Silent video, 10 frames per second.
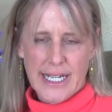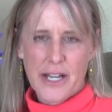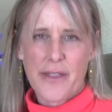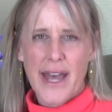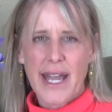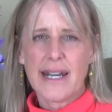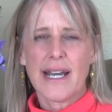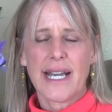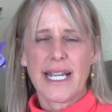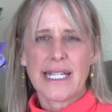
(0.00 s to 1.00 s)
Now that
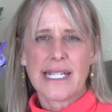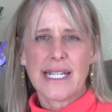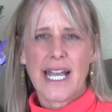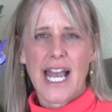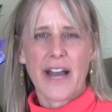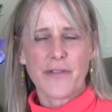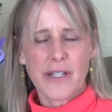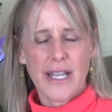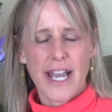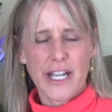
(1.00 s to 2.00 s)
night,
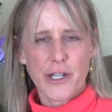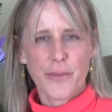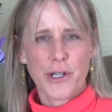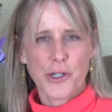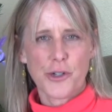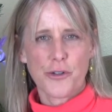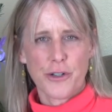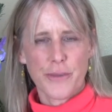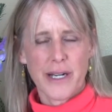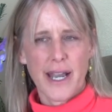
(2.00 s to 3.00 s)
after the acupuncture
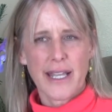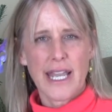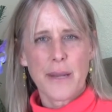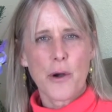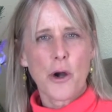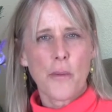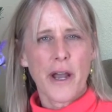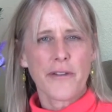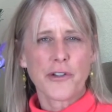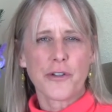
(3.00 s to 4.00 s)
treatment, I came home
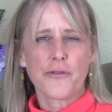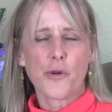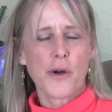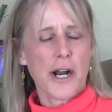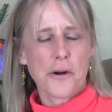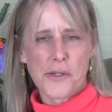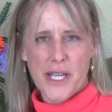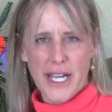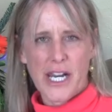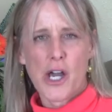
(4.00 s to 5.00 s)
after 4
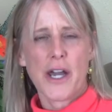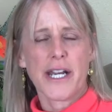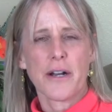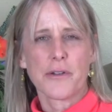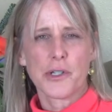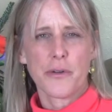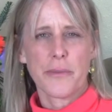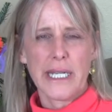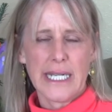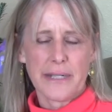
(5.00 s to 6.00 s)
hours. I had gone out to a
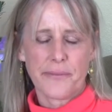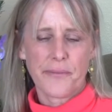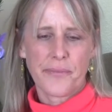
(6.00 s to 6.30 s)
meeting.